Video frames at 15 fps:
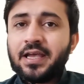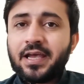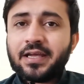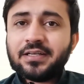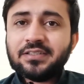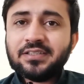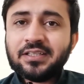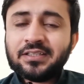
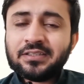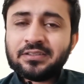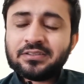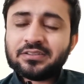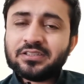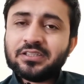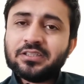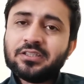And then
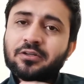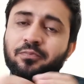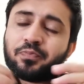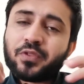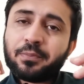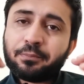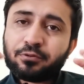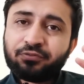the
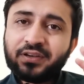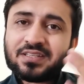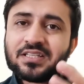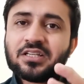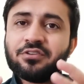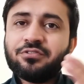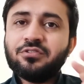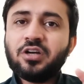
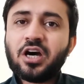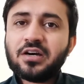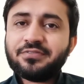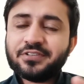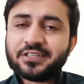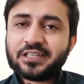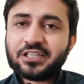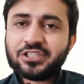professor of Law of
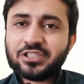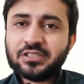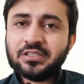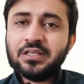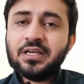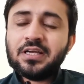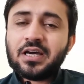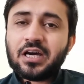Attraction
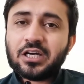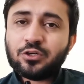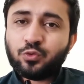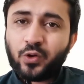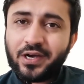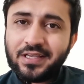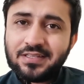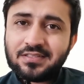
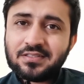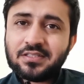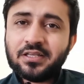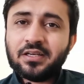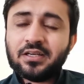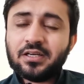advised